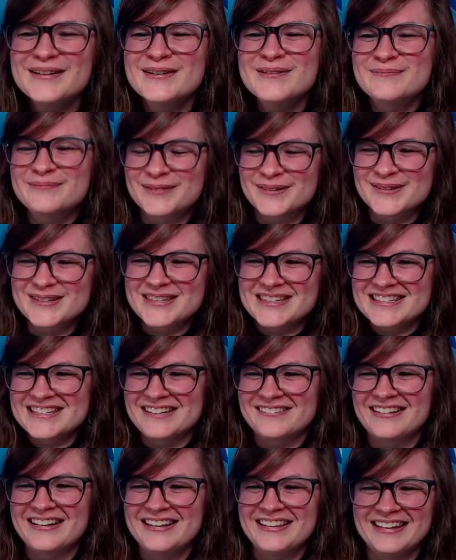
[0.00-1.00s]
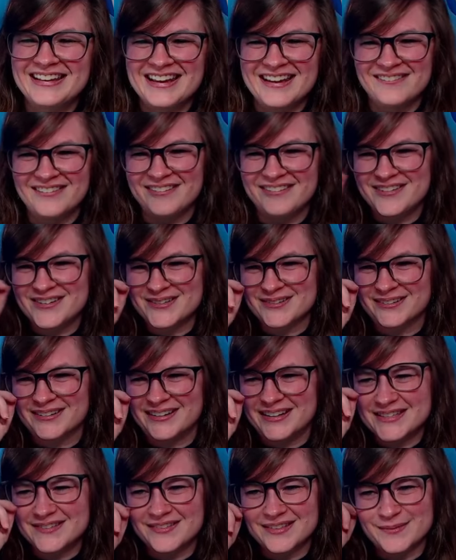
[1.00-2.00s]
Bro says, I ran the game at Mutual
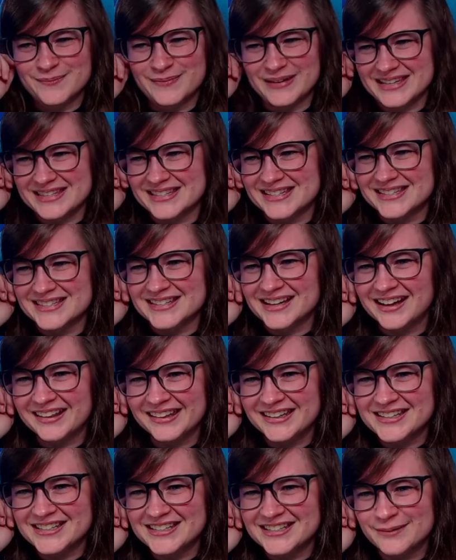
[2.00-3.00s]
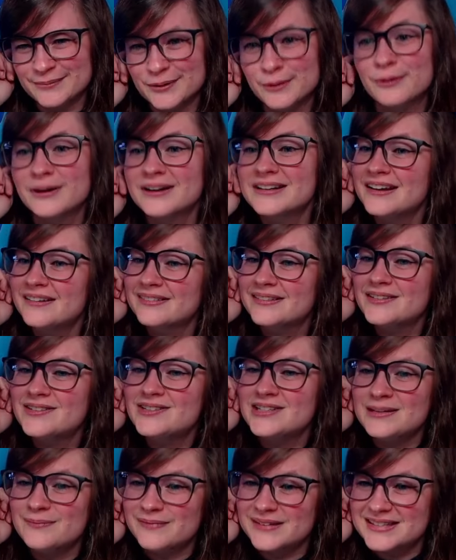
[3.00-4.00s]
Haunts for the bases. Oddly, GW worked out the
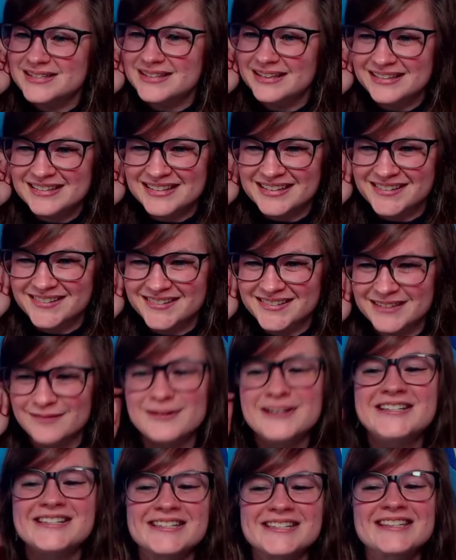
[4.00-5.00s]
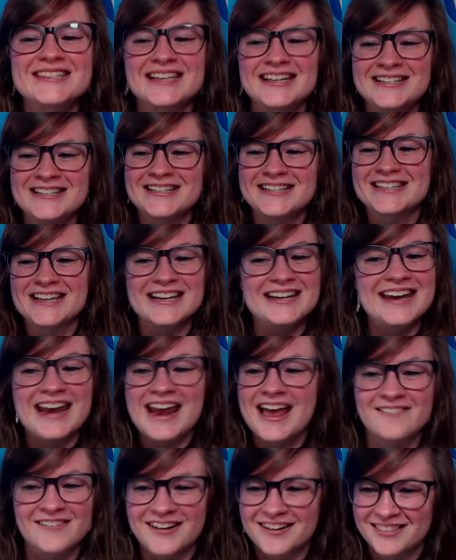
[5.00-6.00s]
cheapest. That is interesting. Which is a sentence I
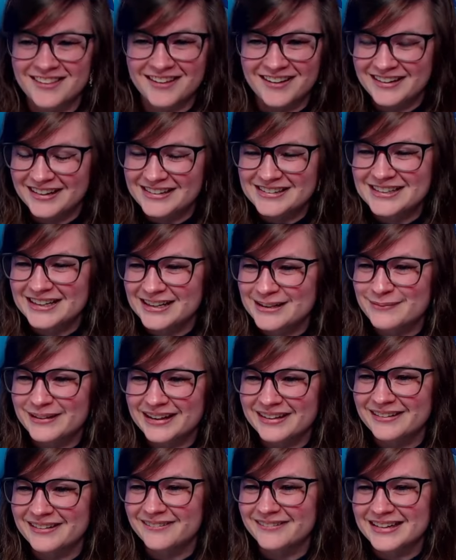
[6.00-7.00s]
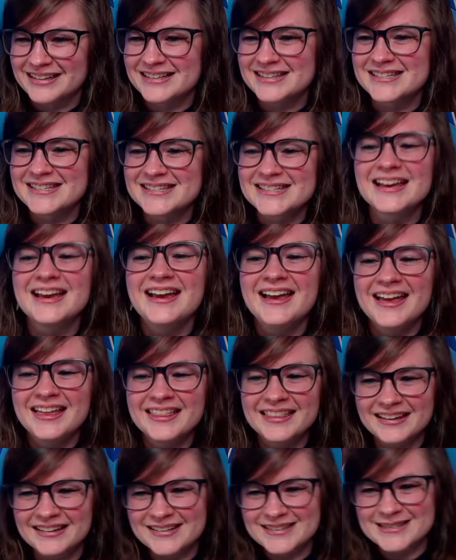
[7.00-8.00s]
never thought I'd type. Yeah, no, that
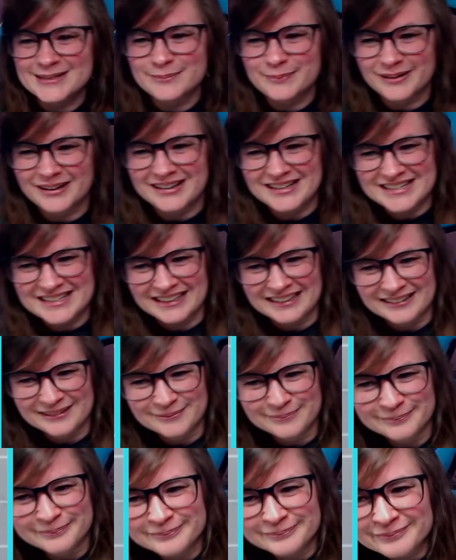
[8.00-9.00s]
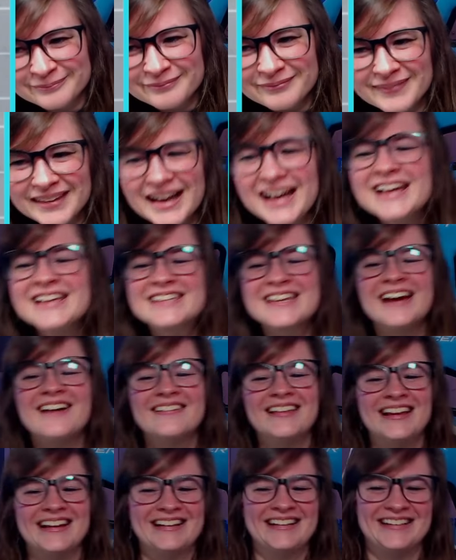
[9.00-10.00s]
is surprising. I
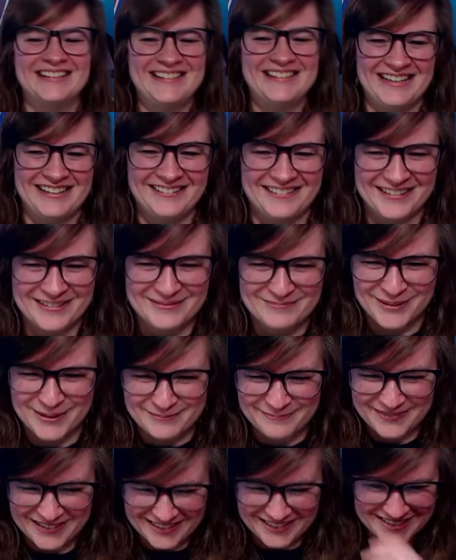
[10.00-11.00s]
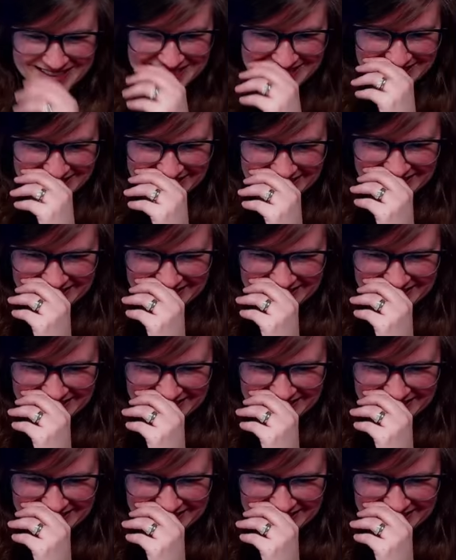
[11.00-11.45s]
felt like a terrible person.